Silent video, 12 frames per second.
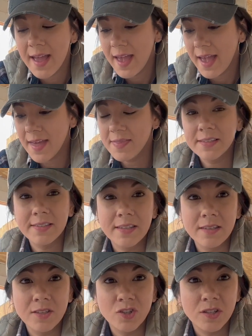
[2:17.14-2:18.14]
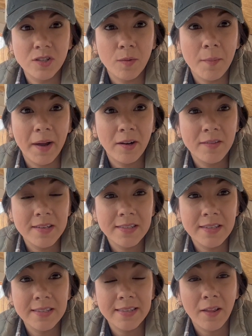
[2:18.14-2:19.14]
And this is just a reminder, this
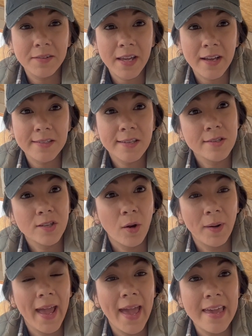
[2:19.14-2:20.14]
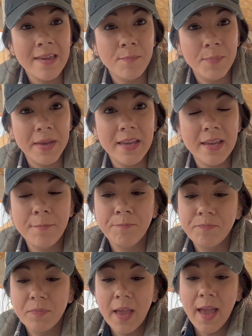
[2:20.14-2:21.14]
is South Texas Zone 8B.
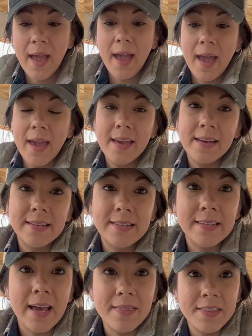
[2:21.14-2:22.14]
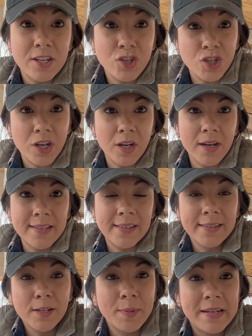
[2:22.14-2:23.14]
And this year is a
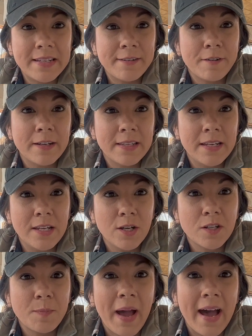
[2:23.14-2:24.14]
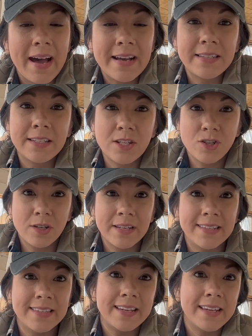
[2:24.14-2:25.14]
little bit different than years past. As you
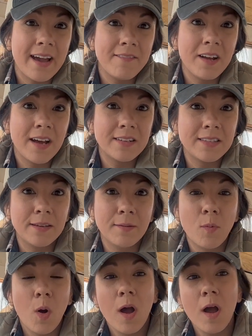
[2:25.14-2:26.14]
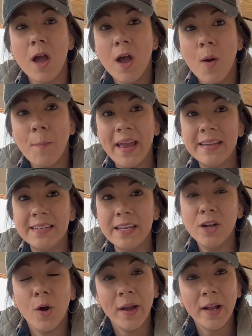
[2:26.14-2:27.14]
can see, I've got some painting
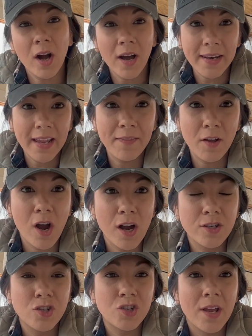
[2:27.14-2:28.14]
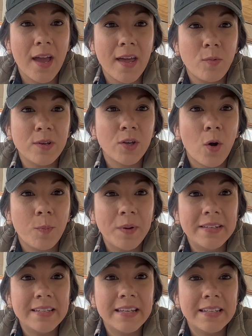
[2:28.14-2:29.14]
going on in the garden shed. Was hoping
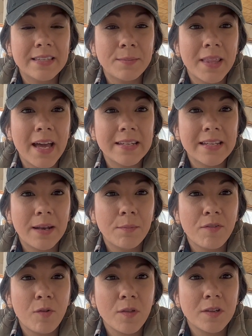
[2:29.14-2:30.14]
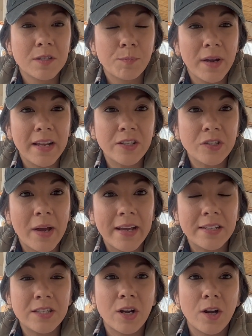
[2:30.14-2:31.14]
to get some of that done before the spring so I could
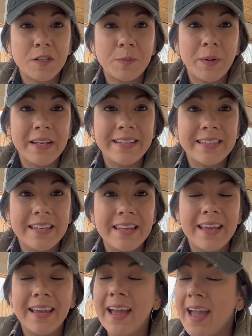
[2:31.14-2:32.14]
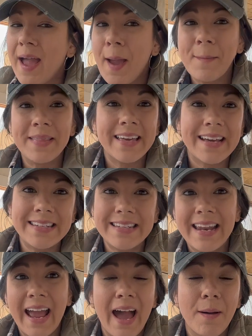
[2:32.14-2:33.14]
start spring seeding, but that didn't
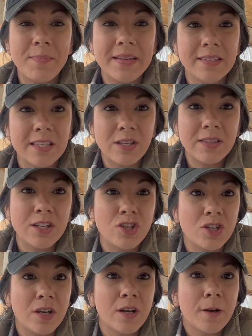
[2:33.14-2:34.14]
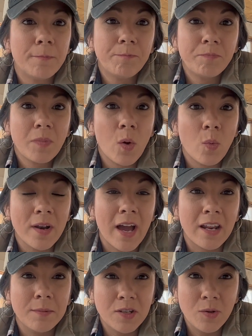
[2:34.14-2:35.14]
happen. So this year we're not
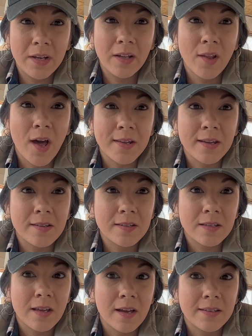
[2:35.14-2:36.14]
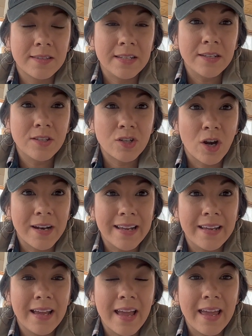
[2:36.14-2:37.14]
going to be doing a lot of seed
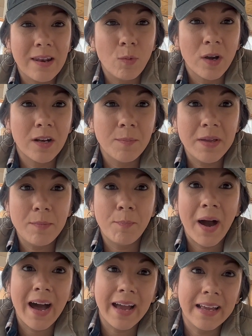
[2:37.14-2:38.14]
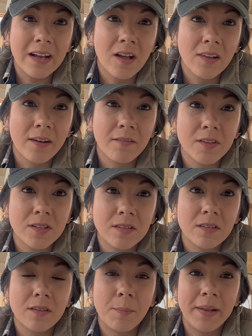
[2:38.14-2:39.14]
starting, and we're going to be buying a lot of
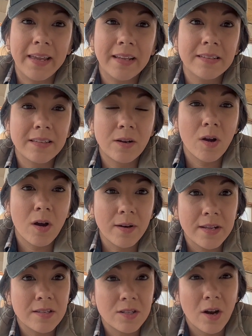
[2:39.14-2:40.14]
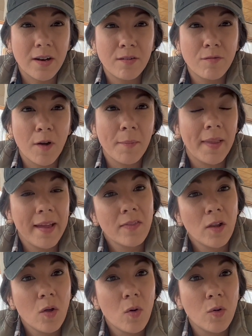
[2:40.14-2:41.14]
the plants that are already started from like the
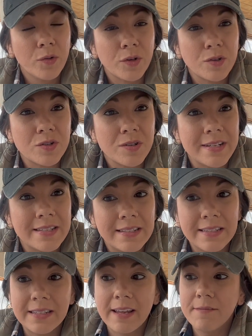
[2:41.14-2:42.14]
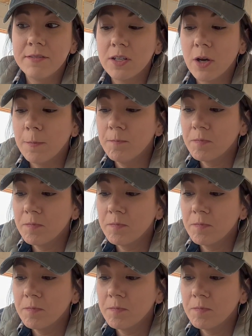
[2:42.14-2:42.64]
local nurseries and stuff. So